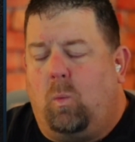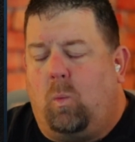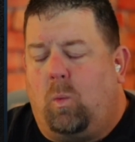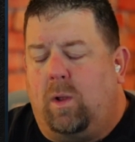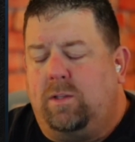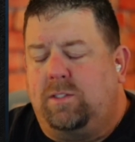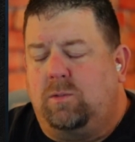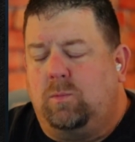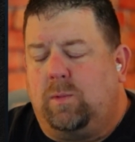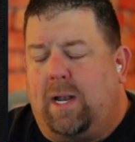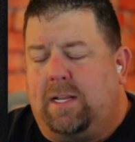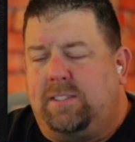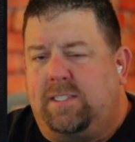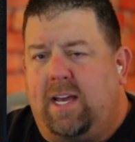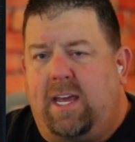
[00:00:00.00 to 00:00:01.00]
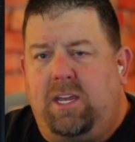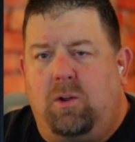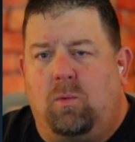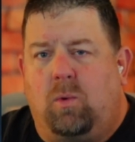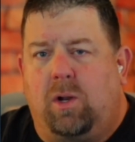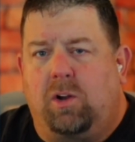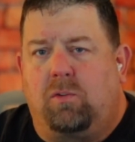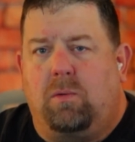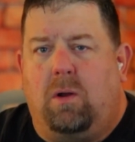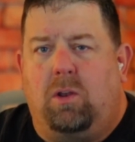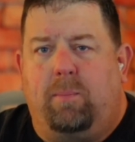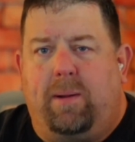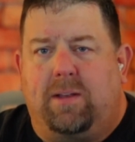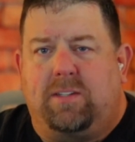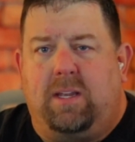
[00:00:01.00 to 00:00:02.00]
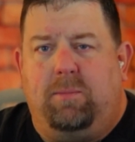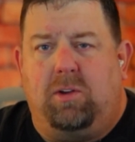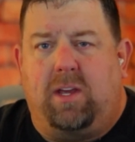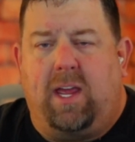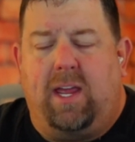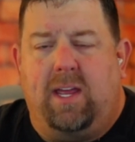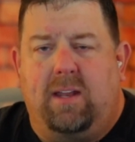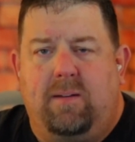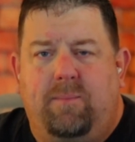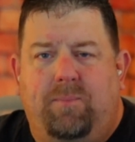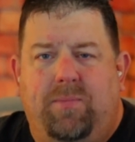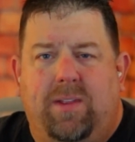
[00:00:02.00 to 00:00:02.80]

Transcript: When I say you want to grow the best team you can,